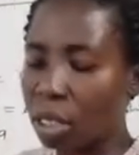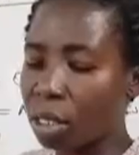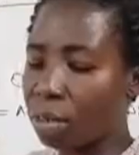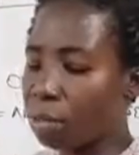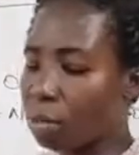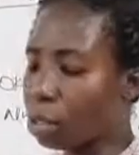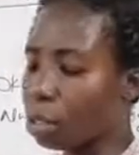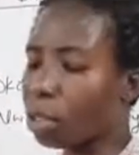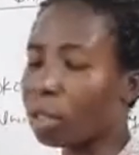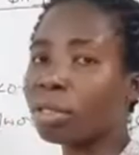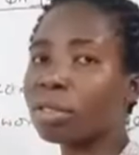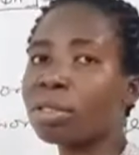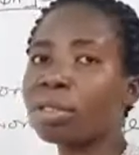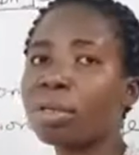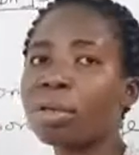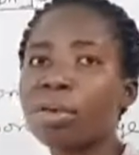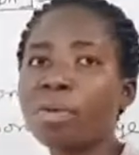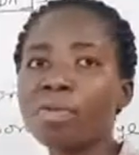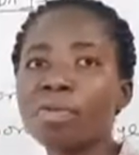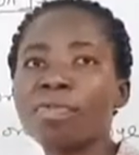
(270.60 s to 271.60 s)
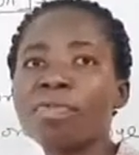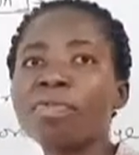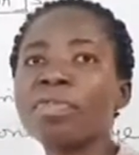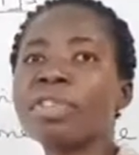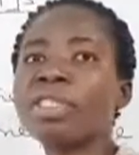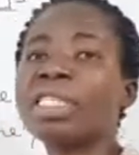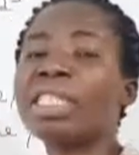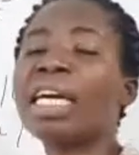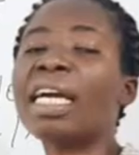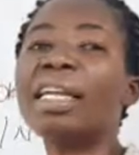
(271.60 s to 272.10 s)
because of
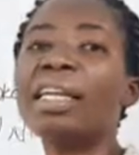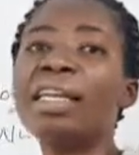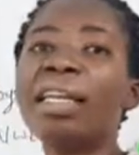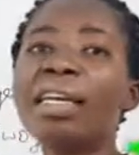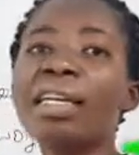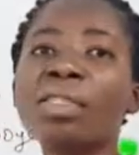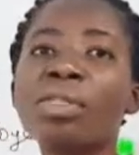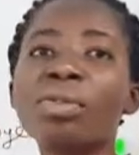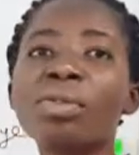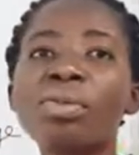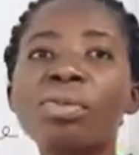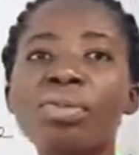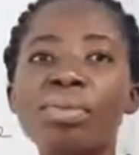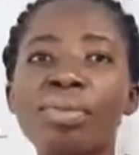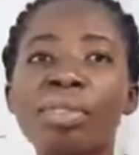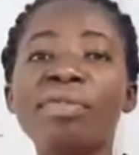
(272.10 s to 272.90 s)
dialectal